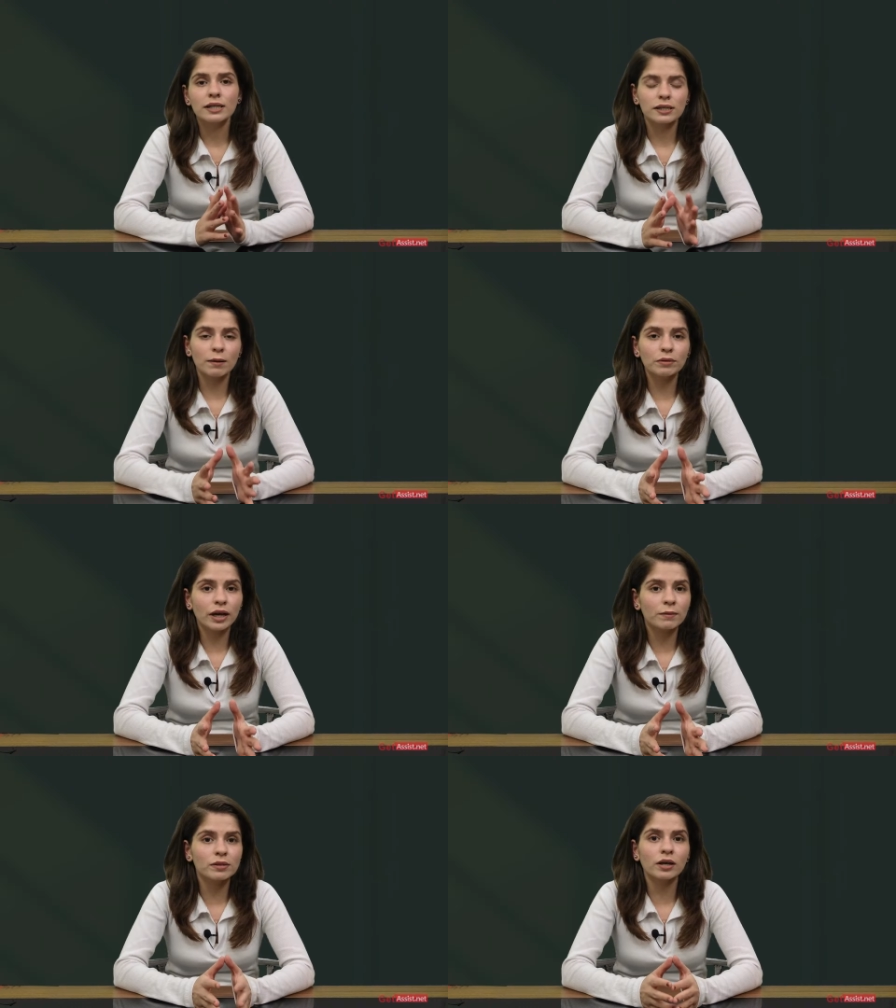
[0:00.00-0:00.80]

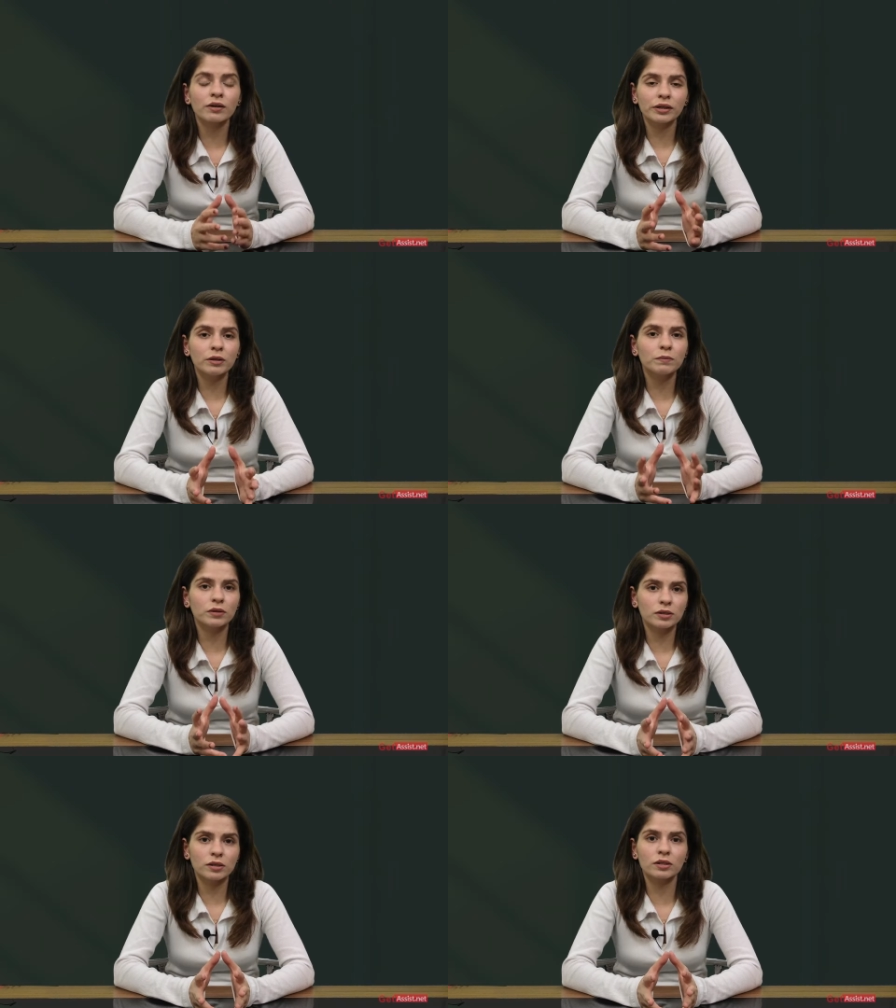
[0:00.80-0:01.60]
Sometimes, a real
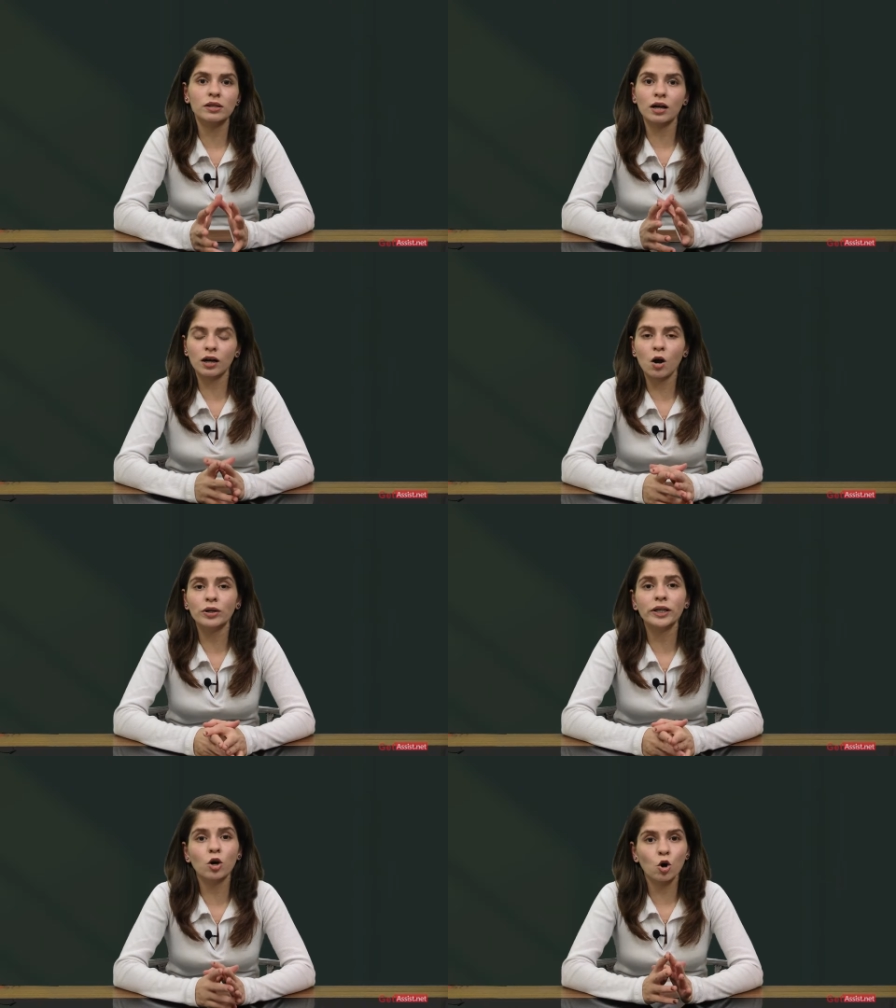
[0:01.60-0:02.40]
person's
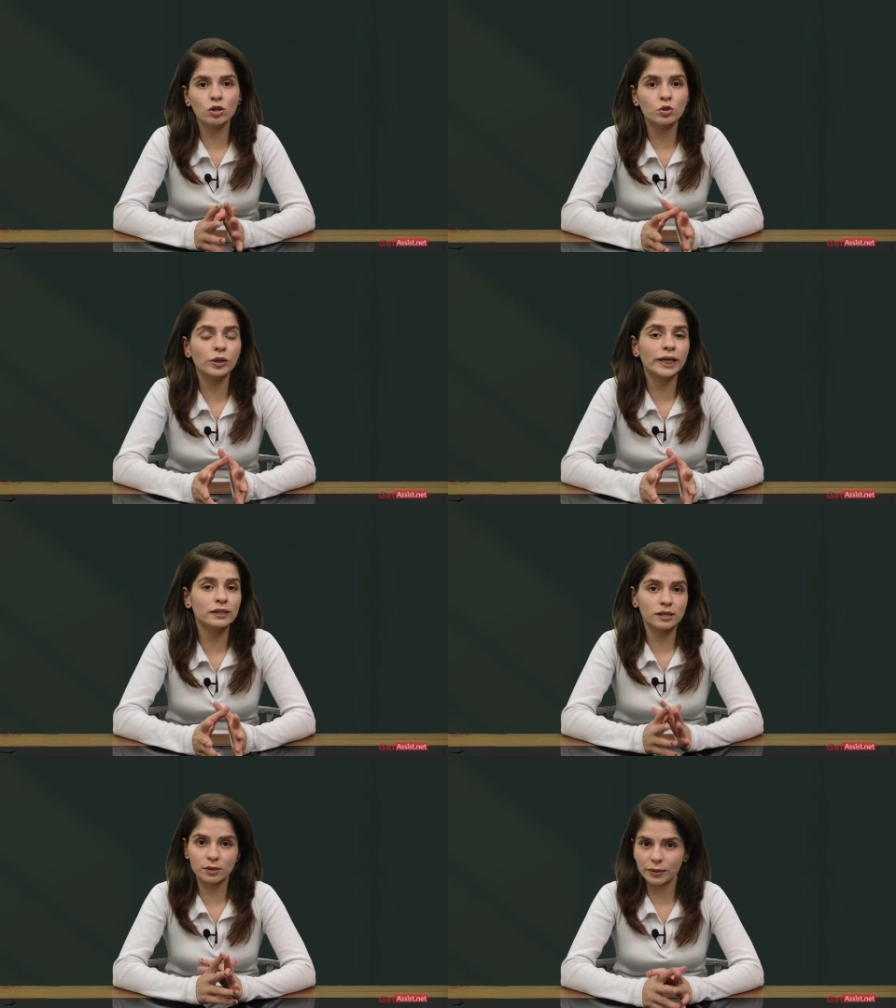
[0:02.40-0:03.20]
account can also
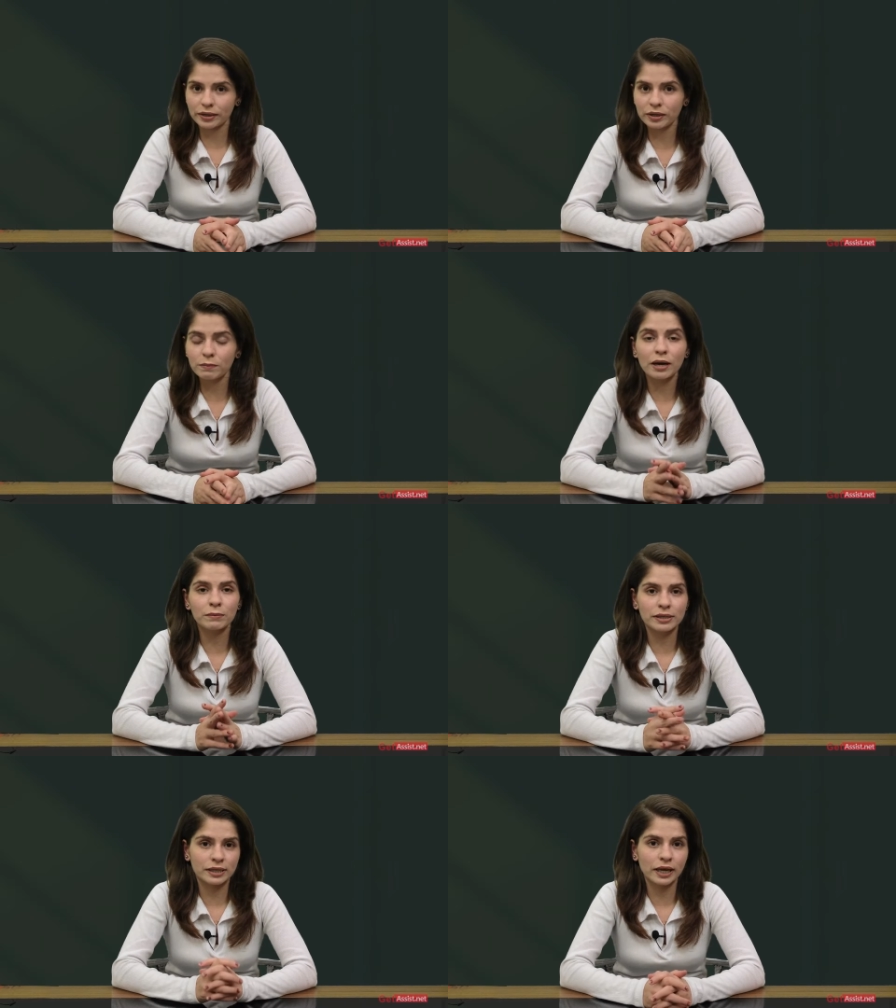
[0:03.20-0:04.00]
get suspended by
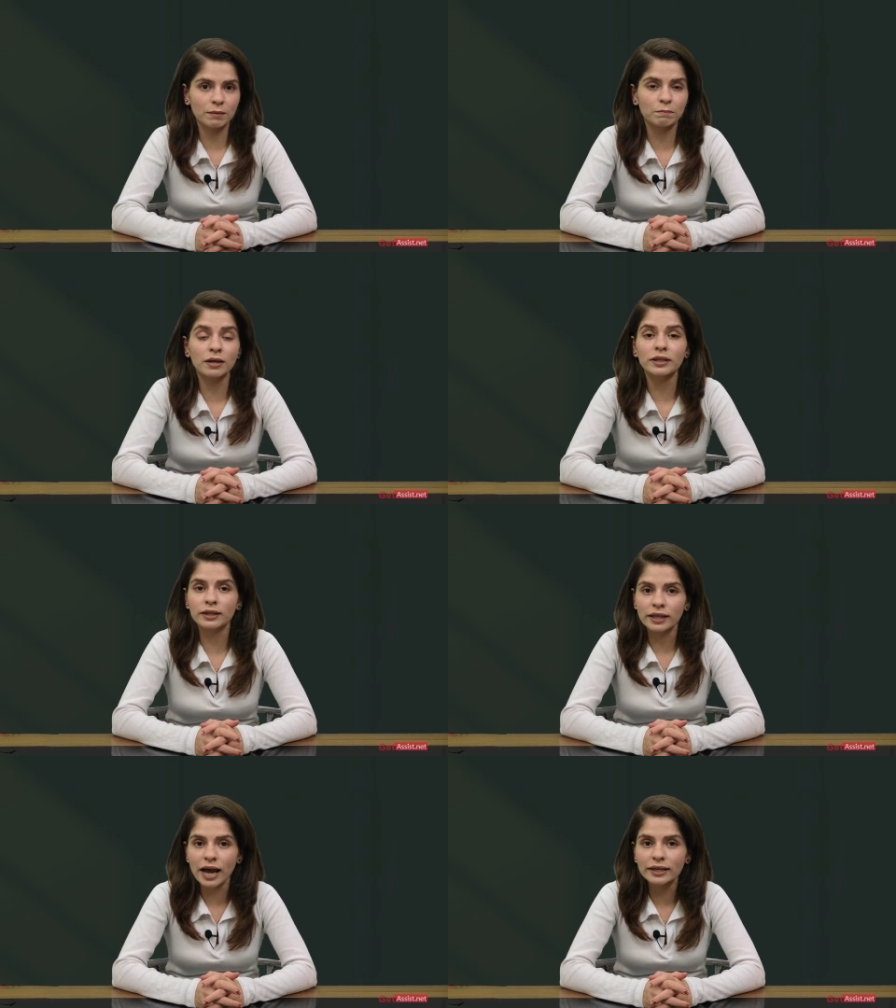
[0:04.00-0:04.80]
mistake, but
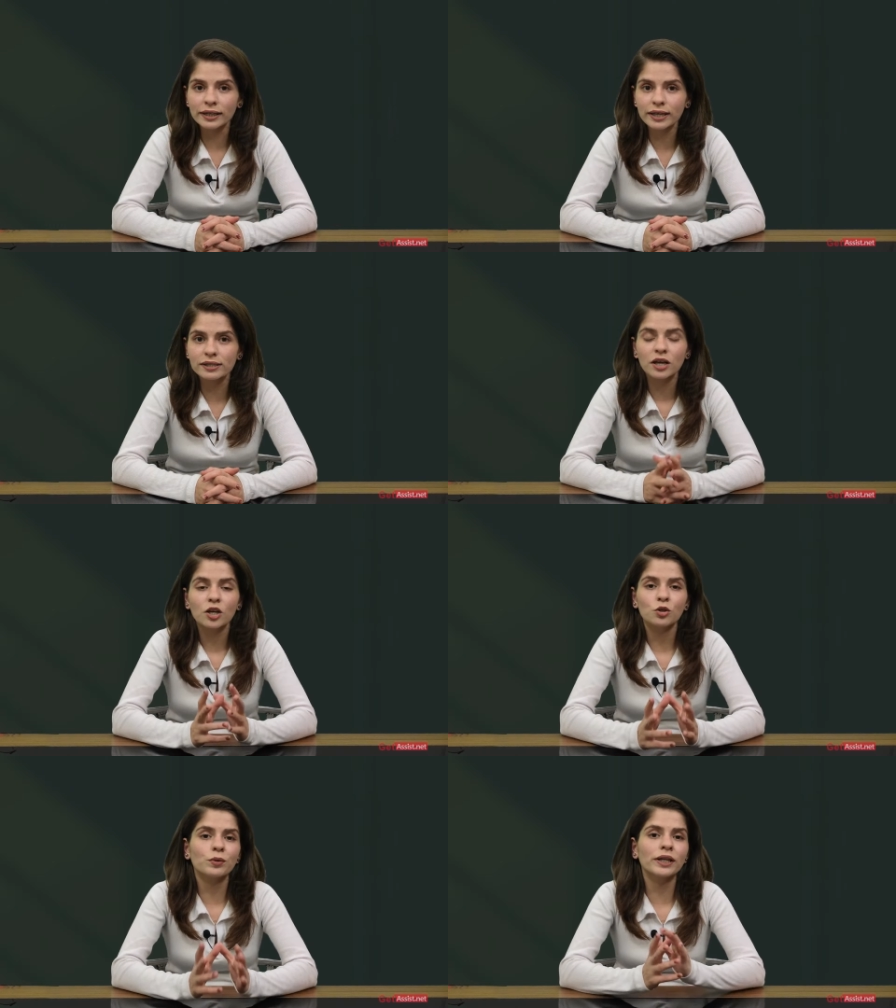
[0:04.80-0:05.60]
in that case,
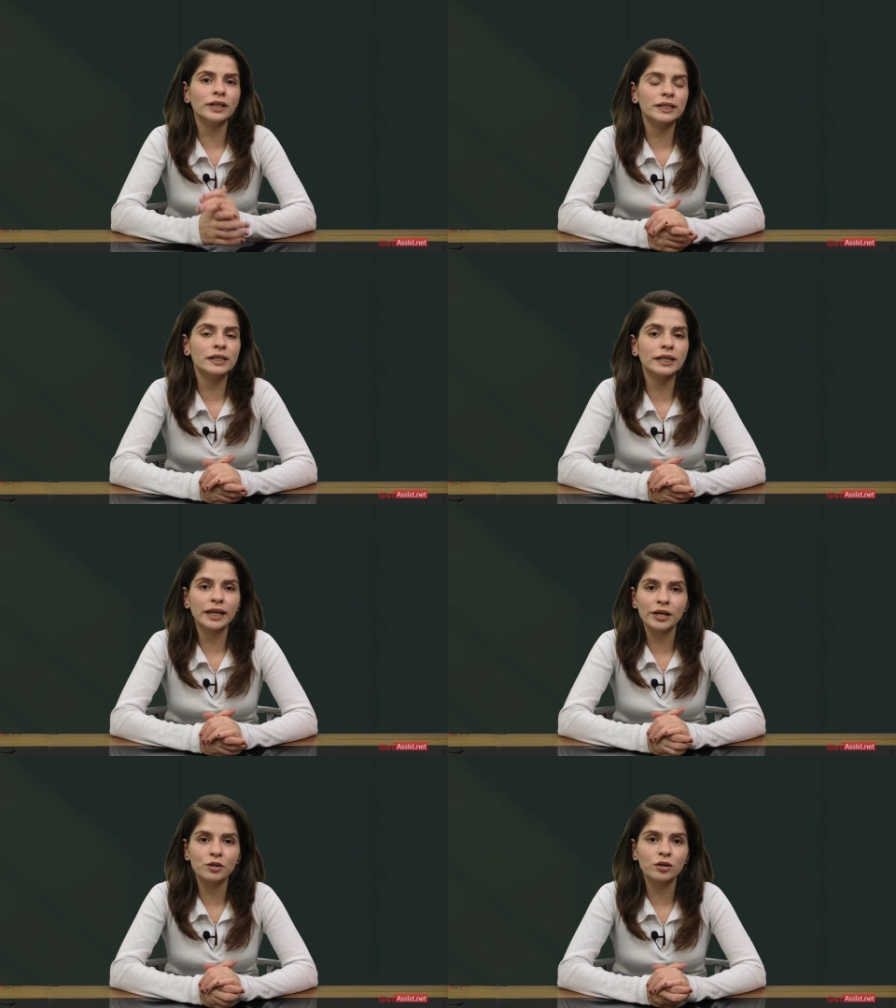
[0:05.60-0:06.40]
you can easily
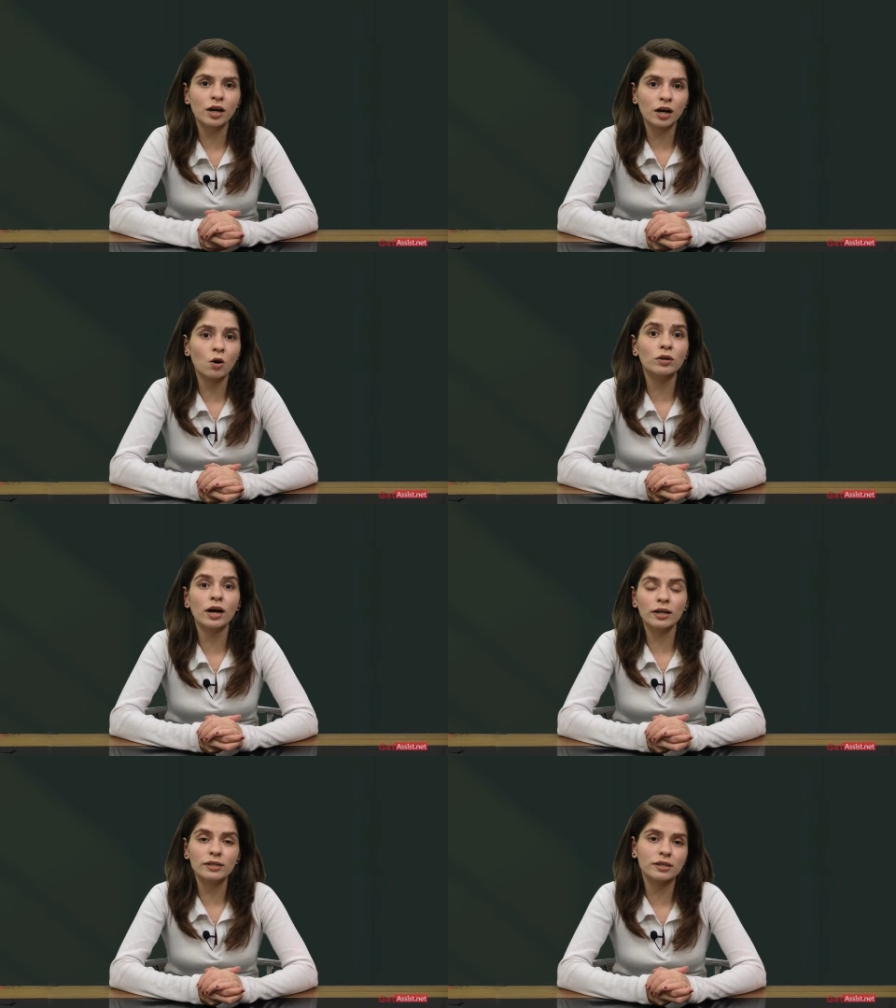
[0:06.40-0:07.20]
get your account
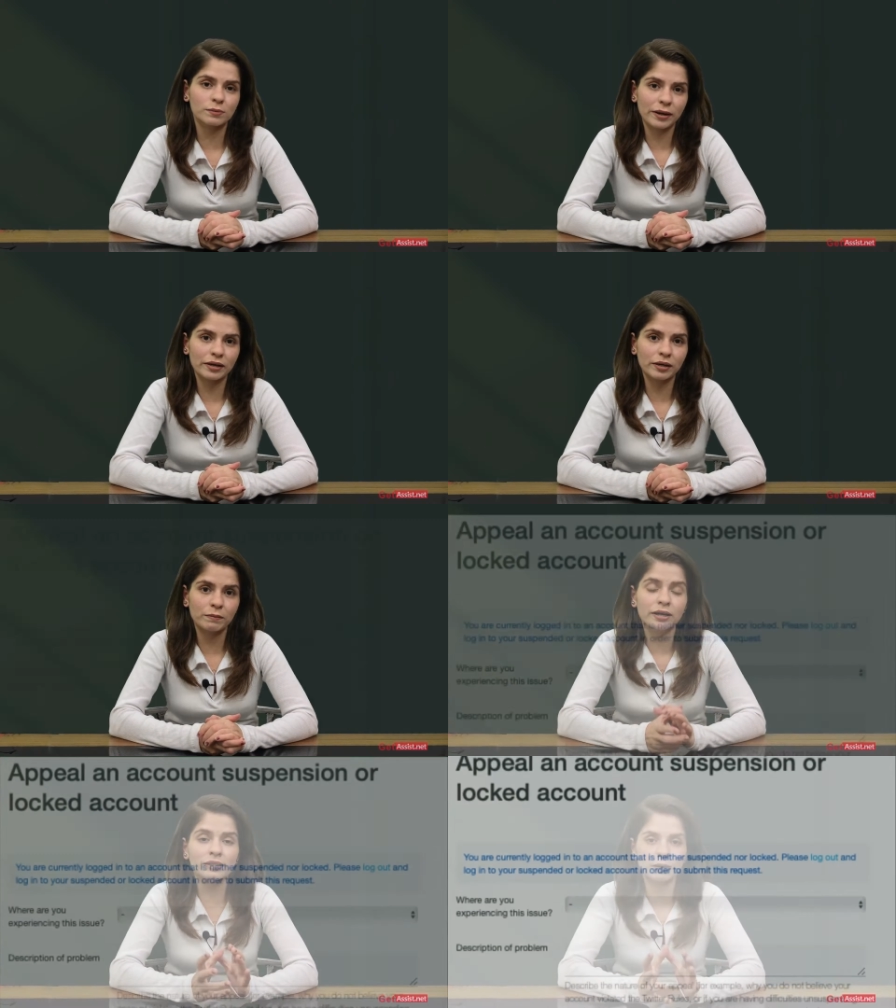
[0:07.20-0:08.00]
unsuspended by